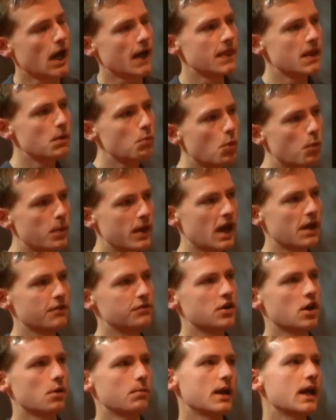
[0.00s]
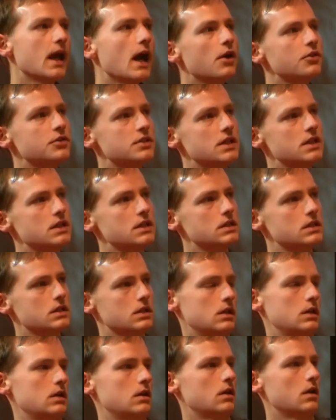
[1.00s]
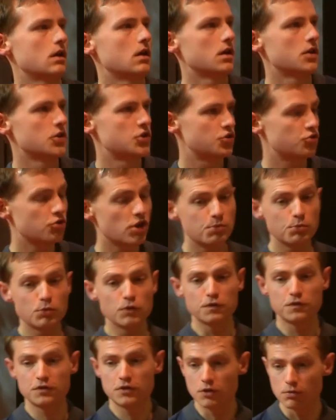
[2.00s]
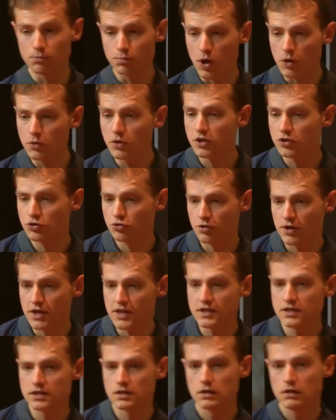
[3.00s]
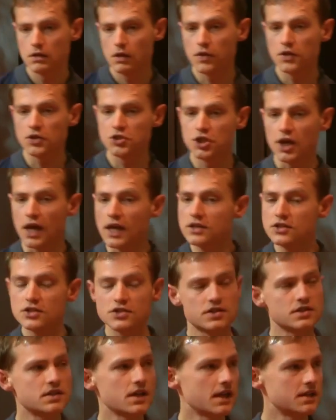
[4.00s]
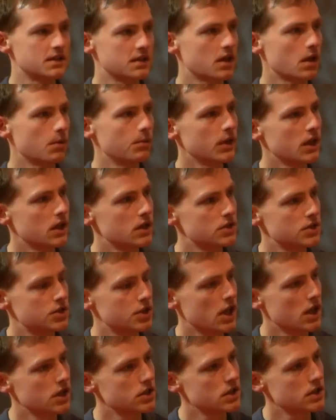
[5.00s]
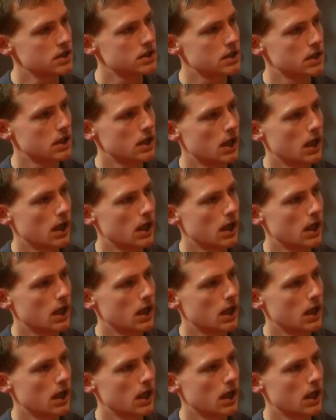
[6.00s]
And then what we have coming out is a stream of component trees that change as the data coming in changes.